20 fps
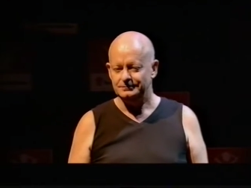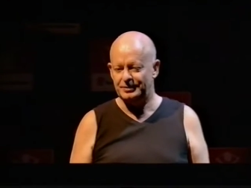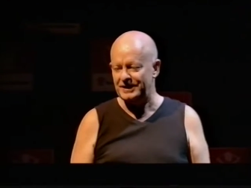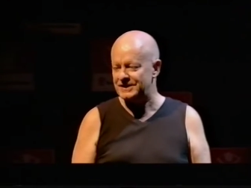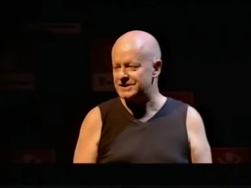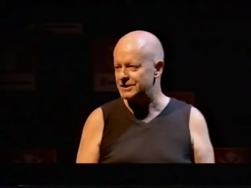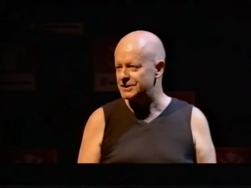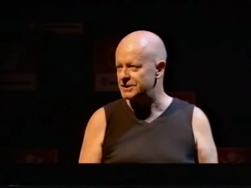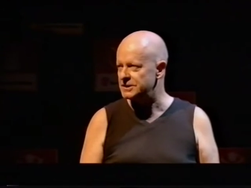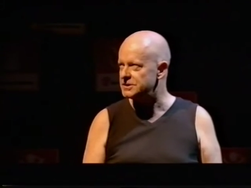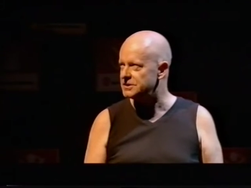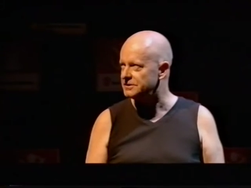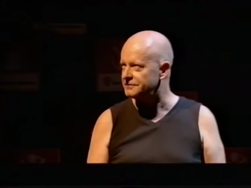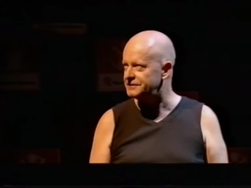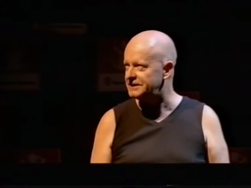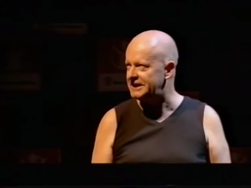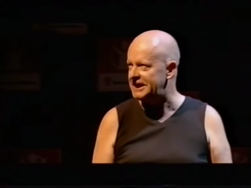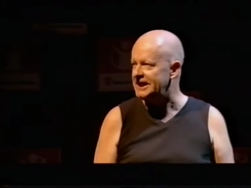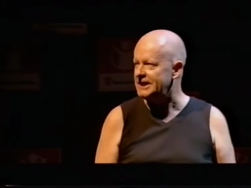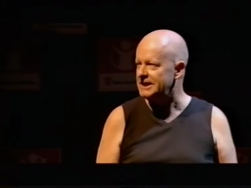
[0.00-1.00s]
President
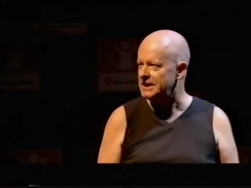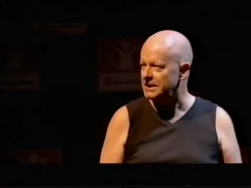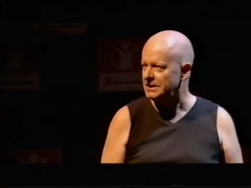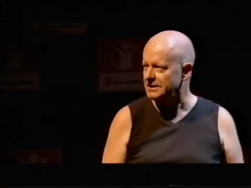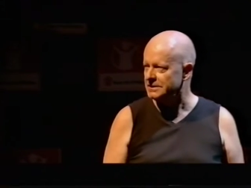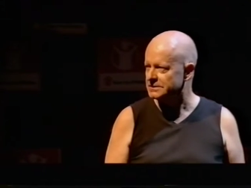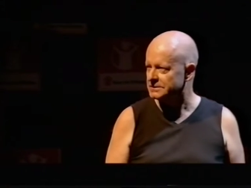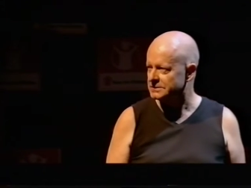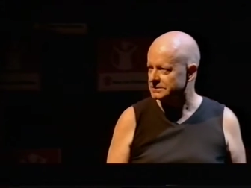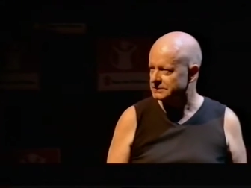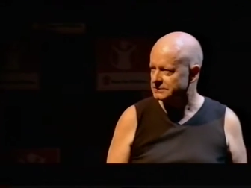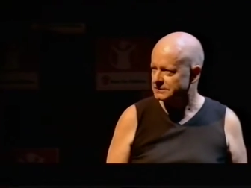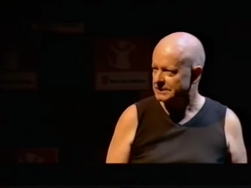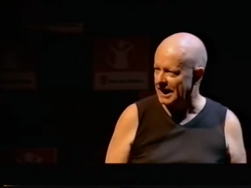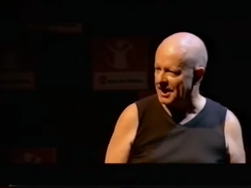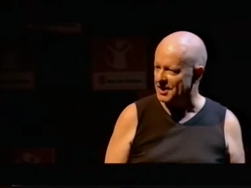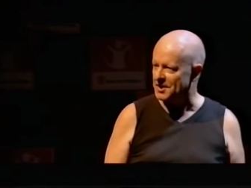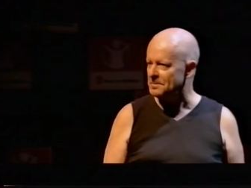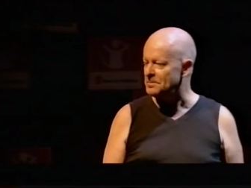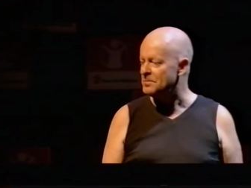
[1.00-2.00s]
of Kenya,
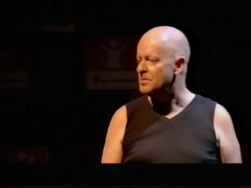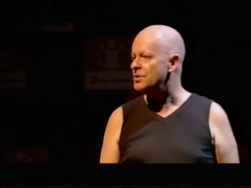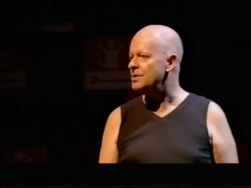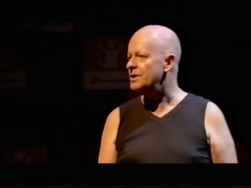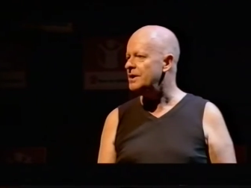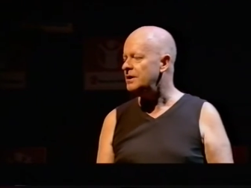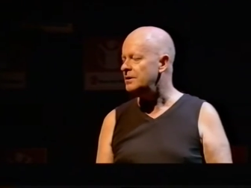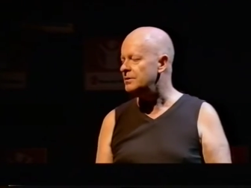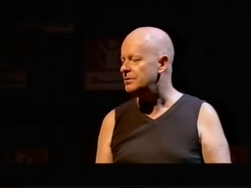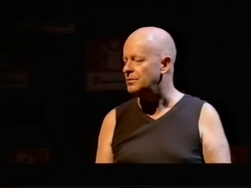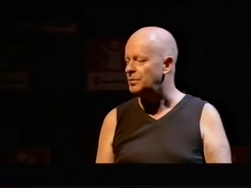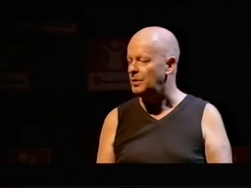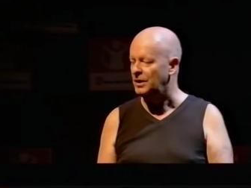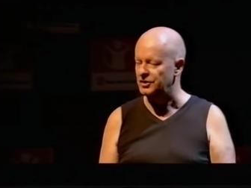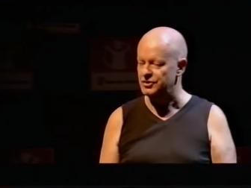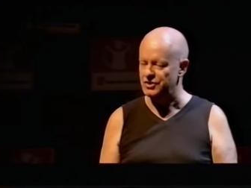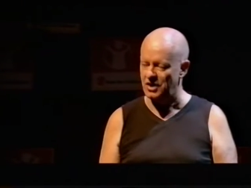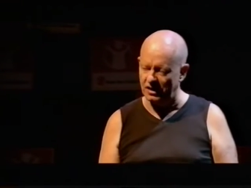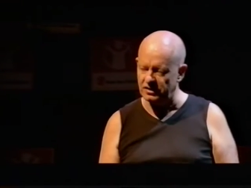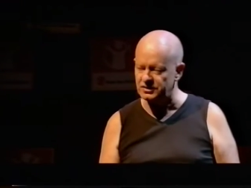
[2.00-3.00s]
Arap Moi, who
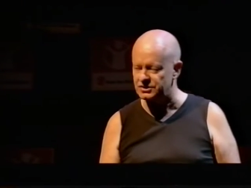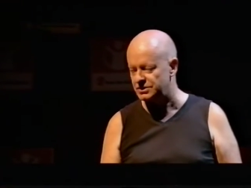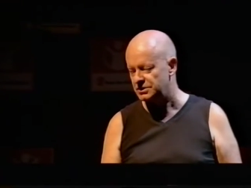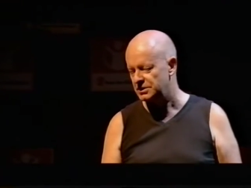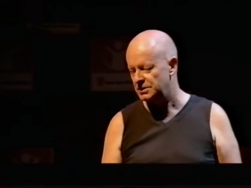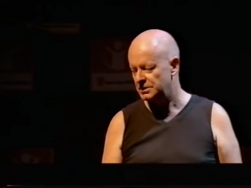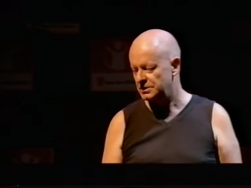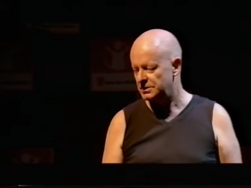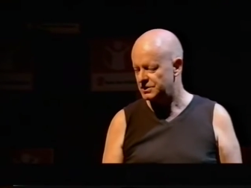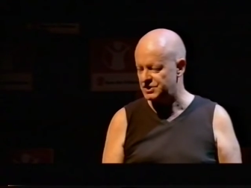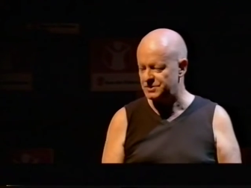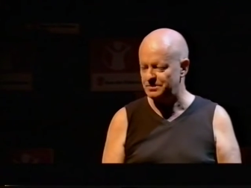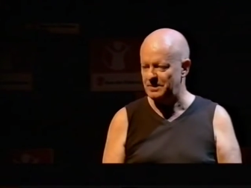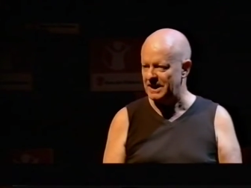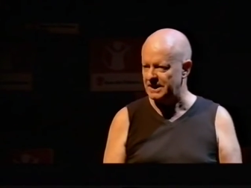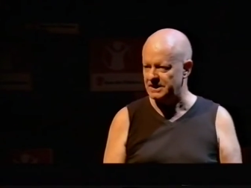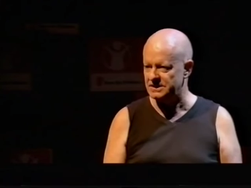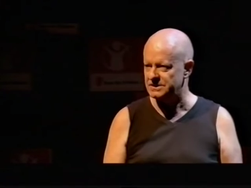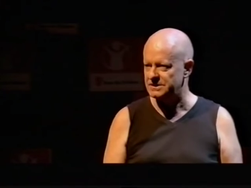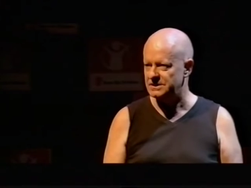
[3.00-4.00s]
will not
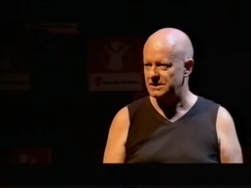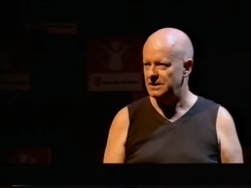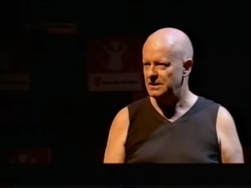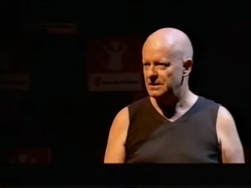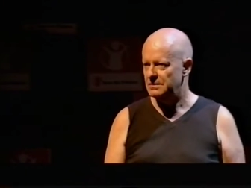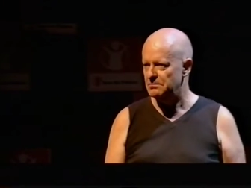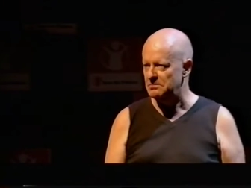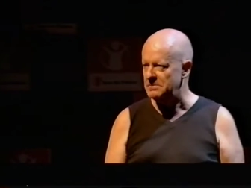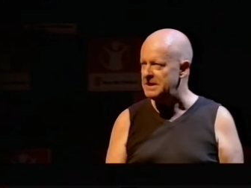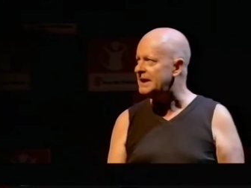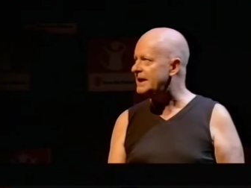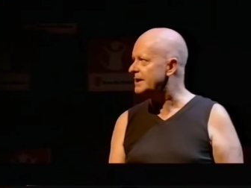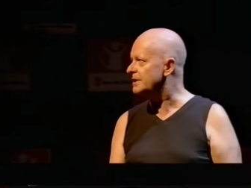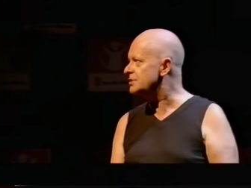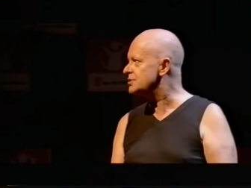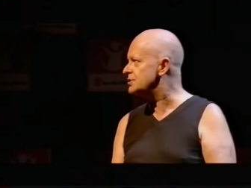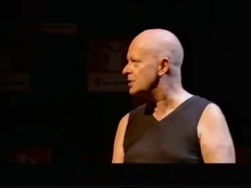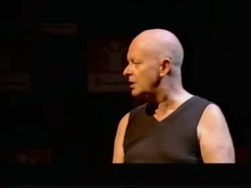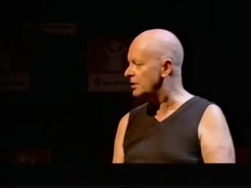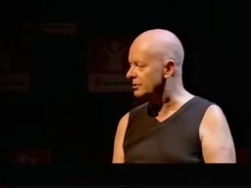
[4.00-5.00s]
spend
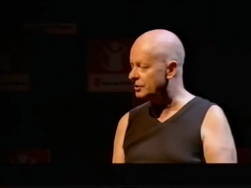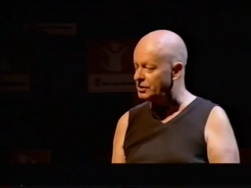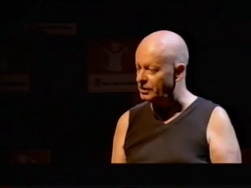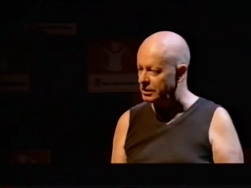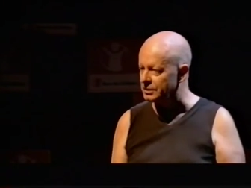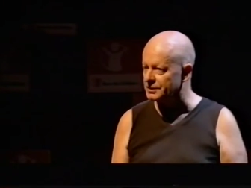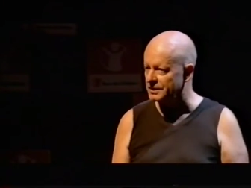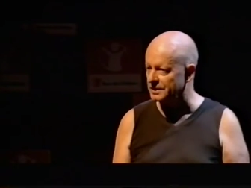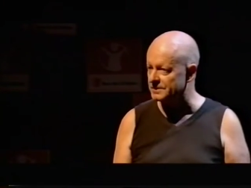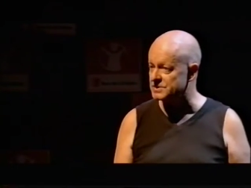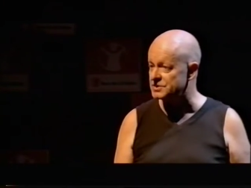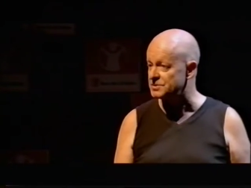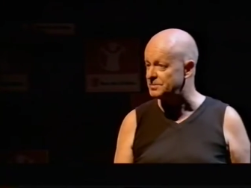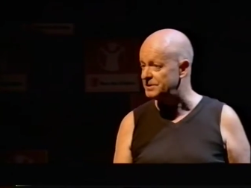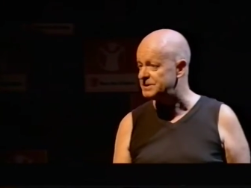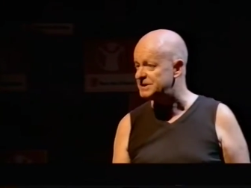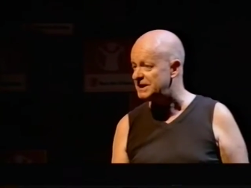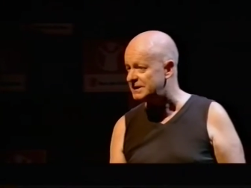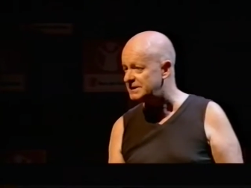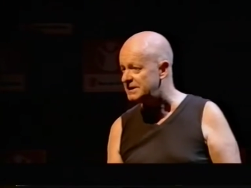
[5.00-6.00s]
millions on condoms to
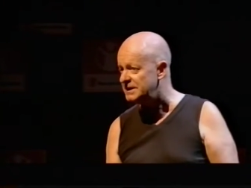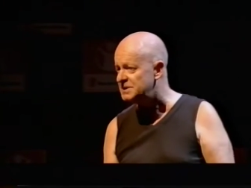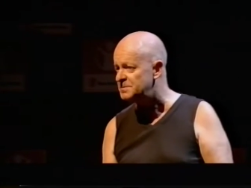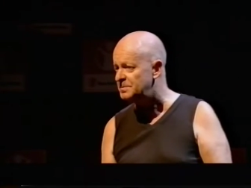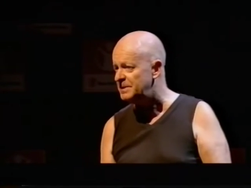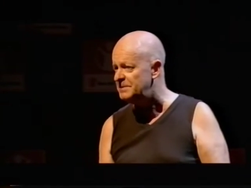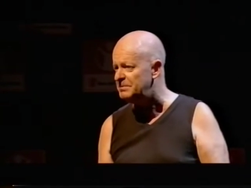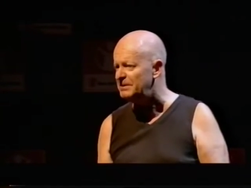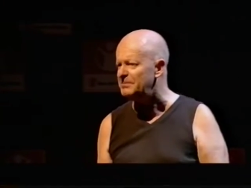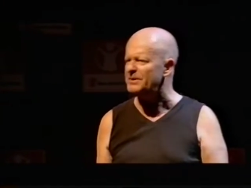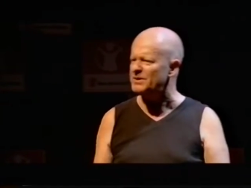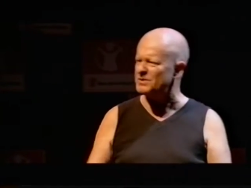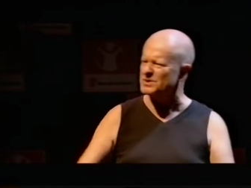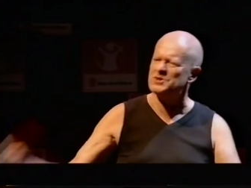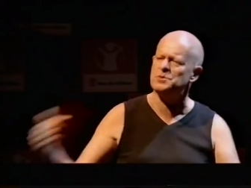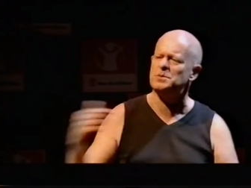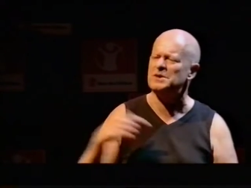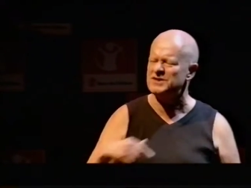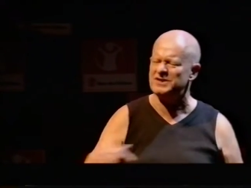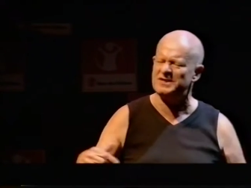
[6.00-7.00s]
protect his people
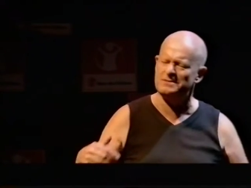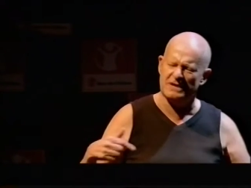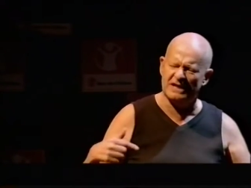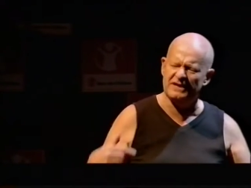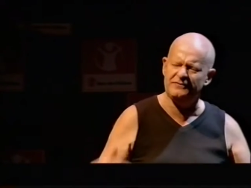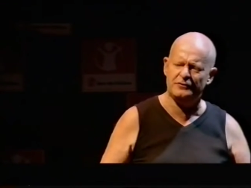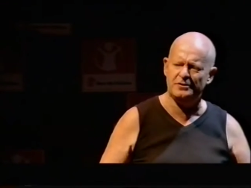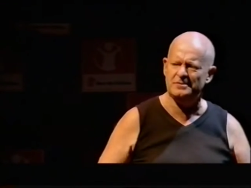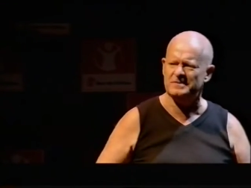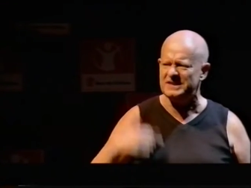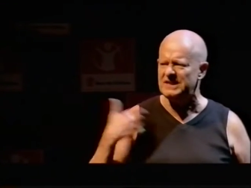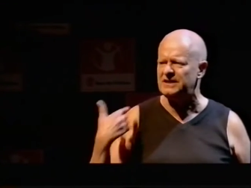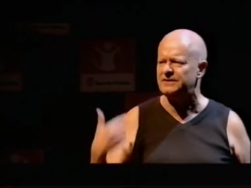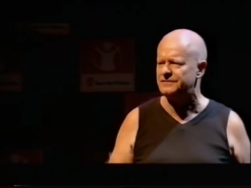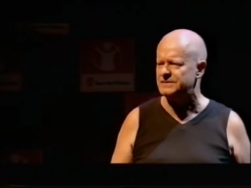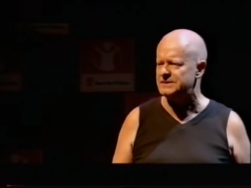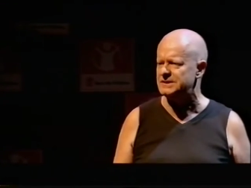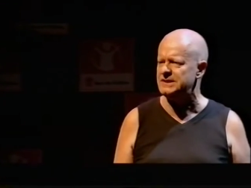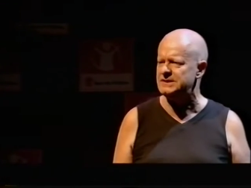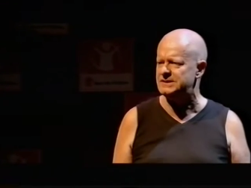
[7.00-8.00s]
because he wants the money for
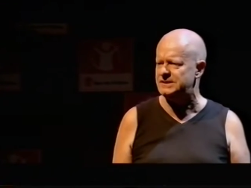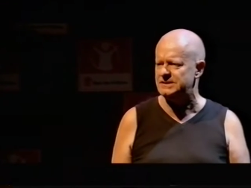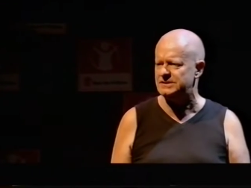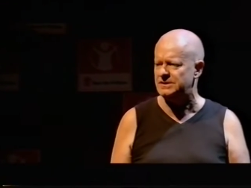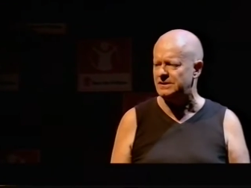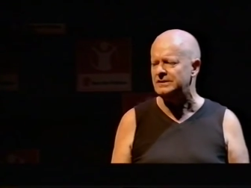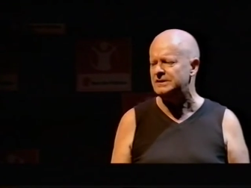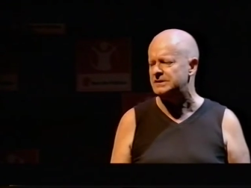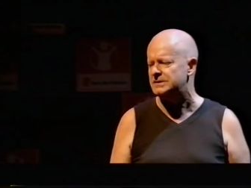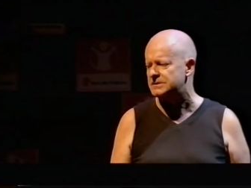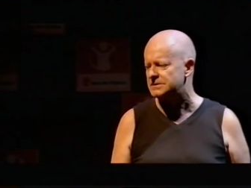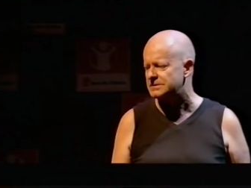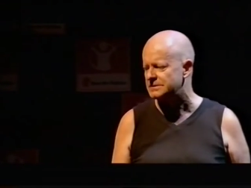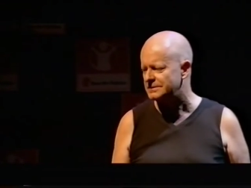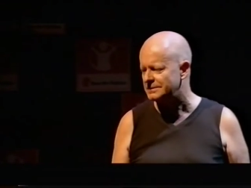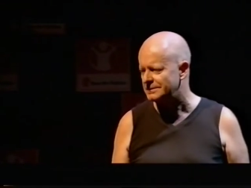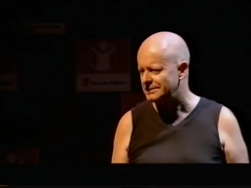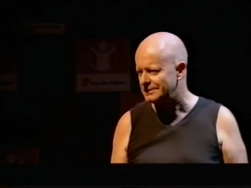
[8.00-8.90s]
himself. At least he's honest.